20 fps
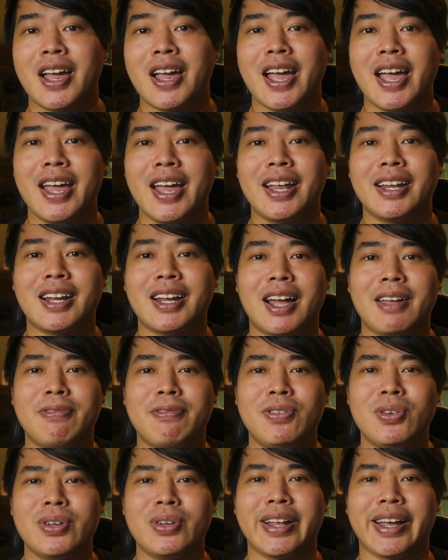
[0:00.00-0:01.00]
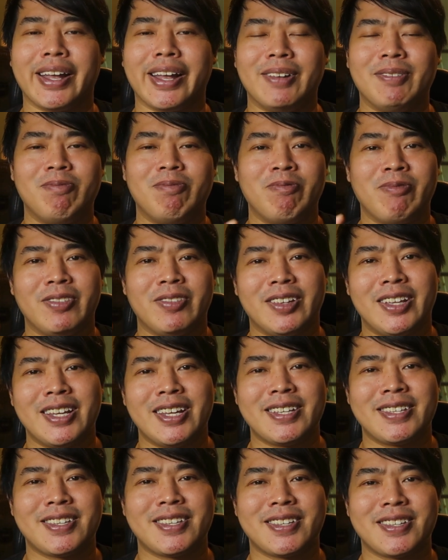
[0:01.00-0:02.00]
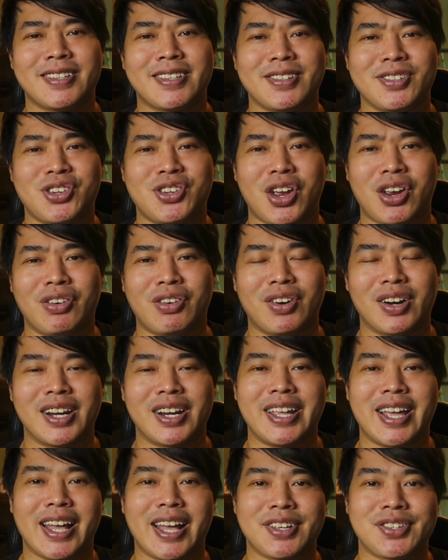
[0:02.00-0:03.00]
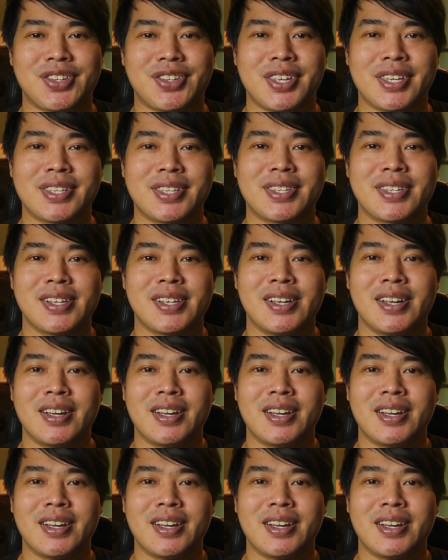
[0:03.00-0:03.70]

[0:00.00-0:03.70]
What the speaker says: and I feel that this generally has this